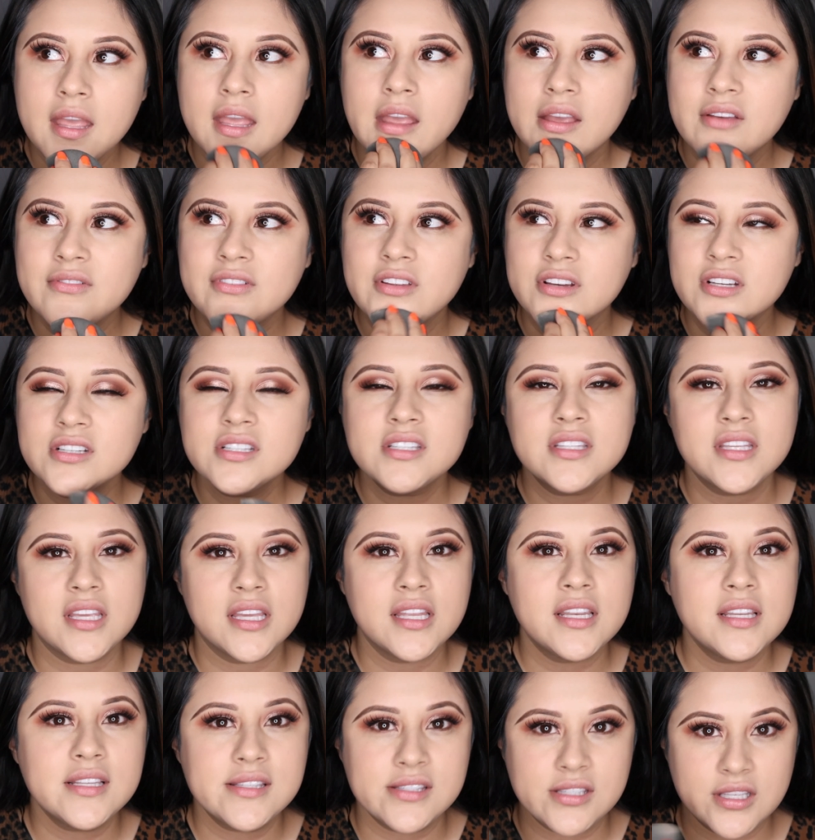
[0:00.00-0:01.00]
if your
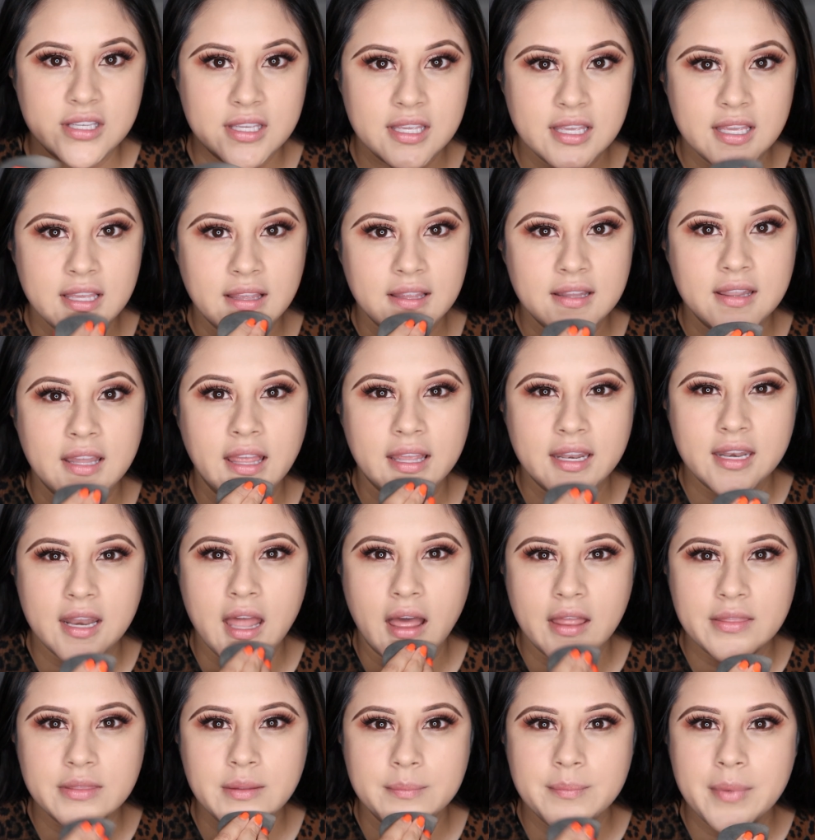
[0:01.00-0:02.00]
skin is looking like
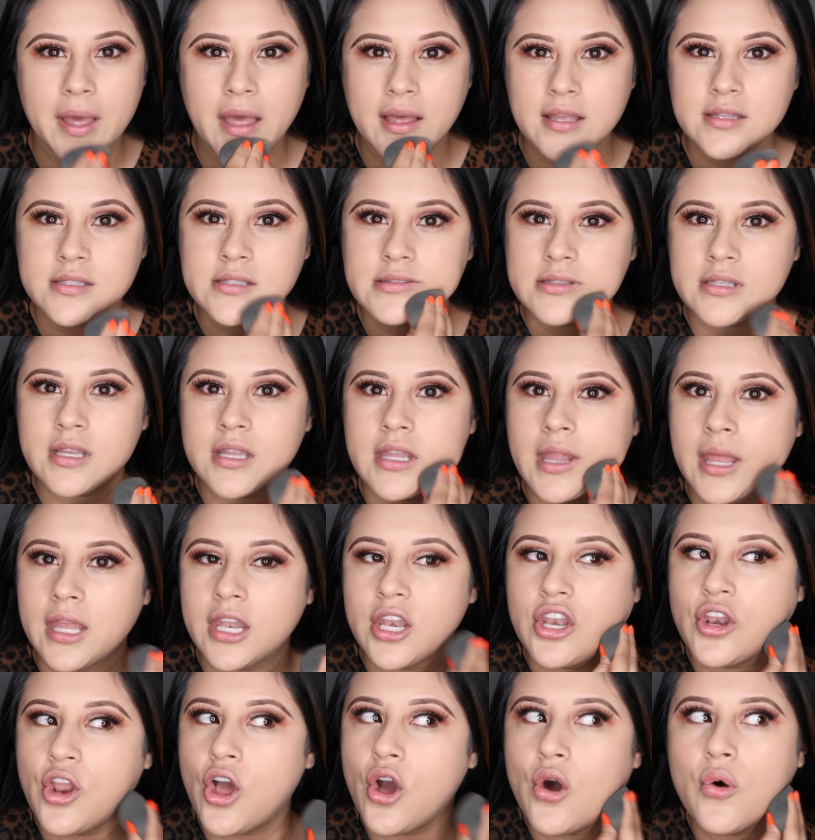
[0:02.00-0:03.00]
not the best, like
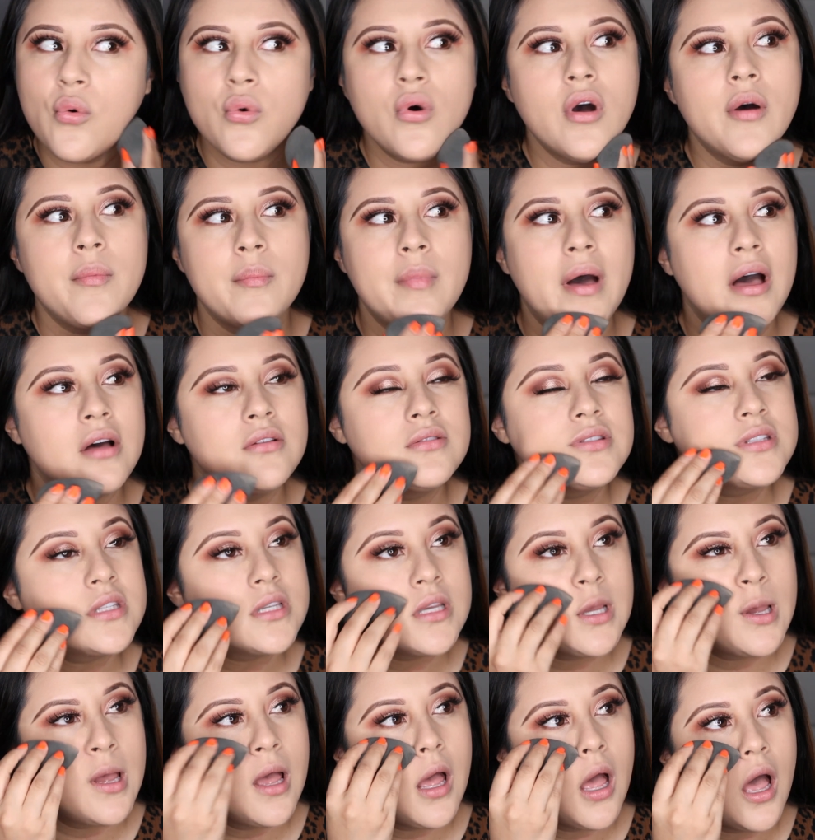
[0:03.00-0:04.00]
no amount
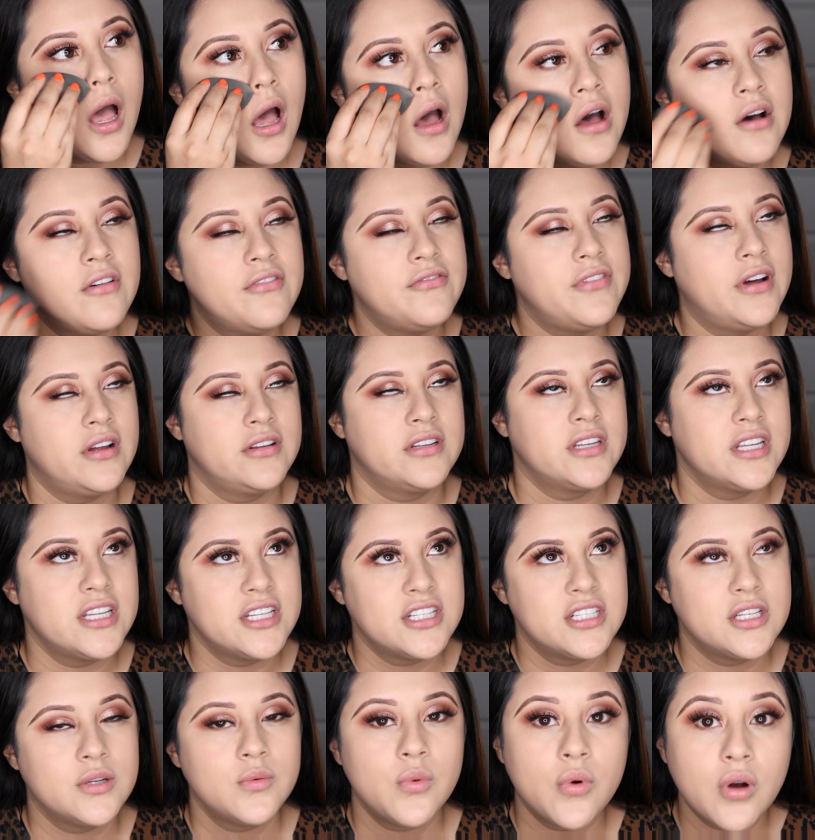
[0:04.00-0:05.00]
of
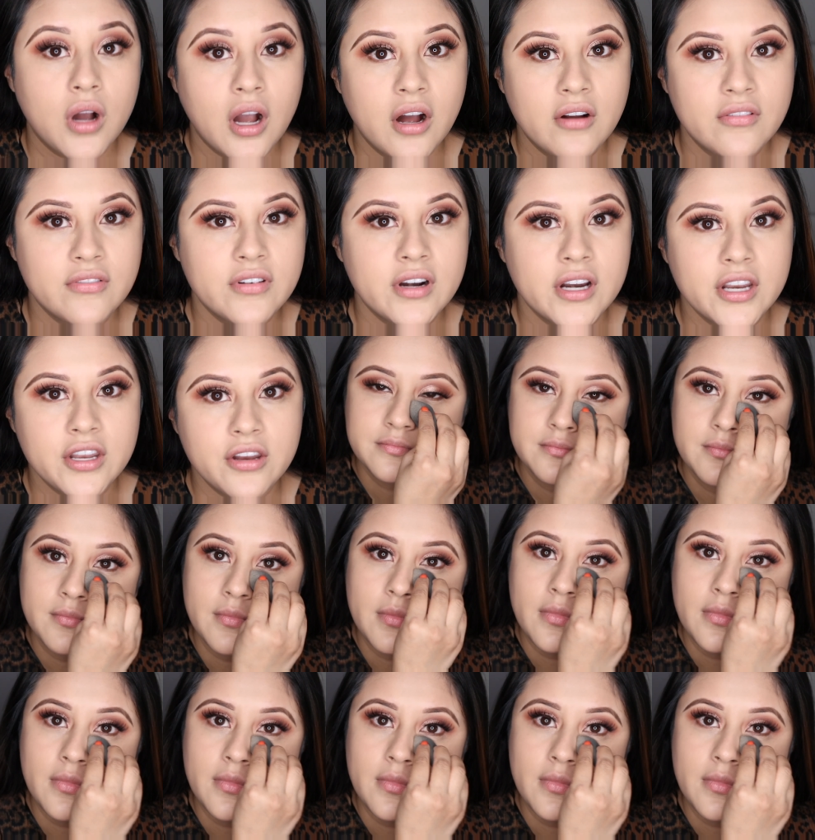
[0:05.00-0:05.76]
foundation will cover it.